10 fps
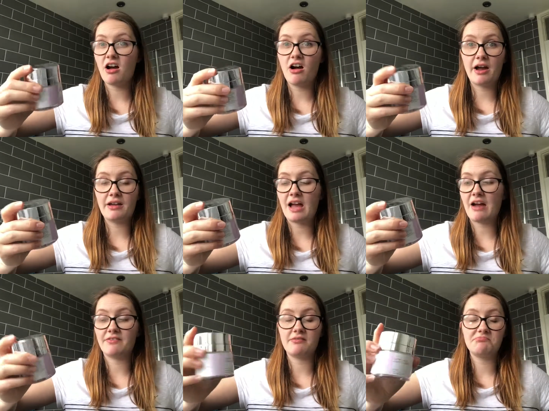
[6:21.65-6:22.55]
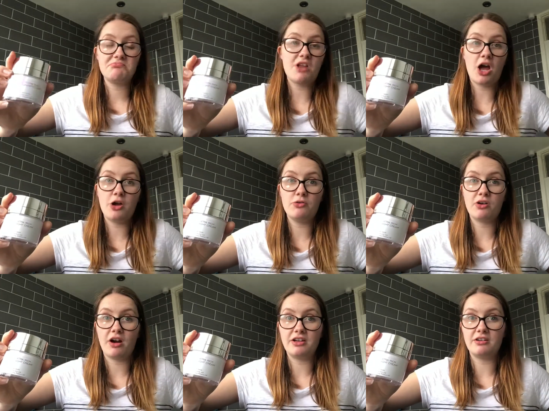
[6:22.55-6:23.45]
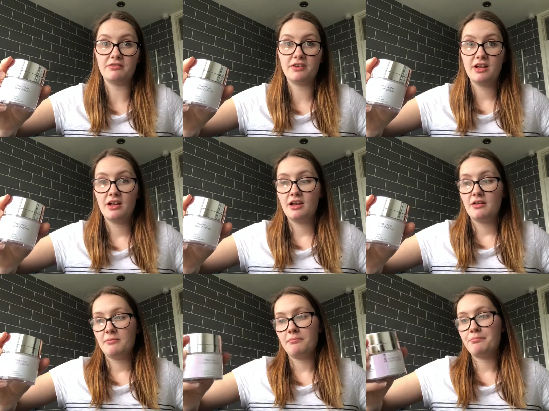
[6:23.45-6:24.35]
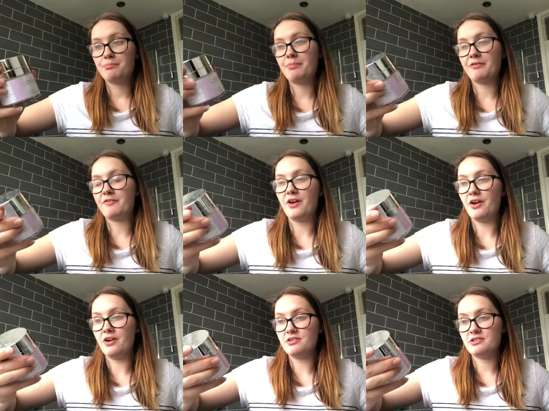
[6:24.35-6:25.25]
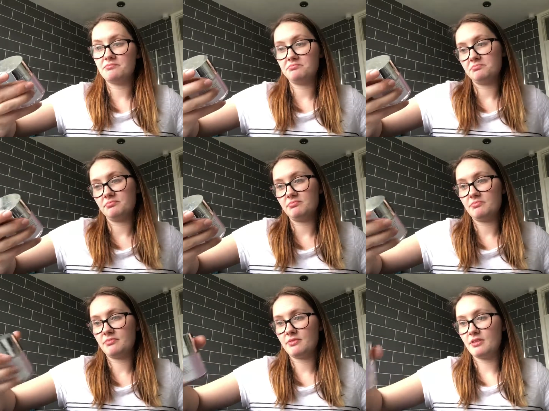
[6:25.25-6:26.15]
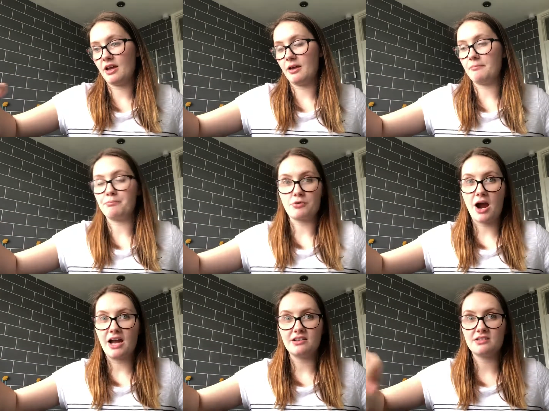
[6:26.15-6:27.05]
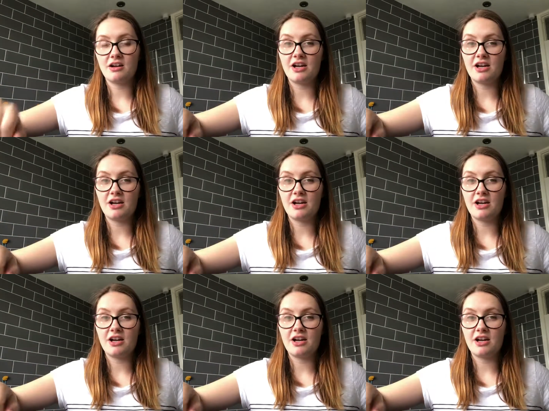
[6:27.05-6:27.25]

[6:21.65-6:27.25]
I have no kind of preferred brand.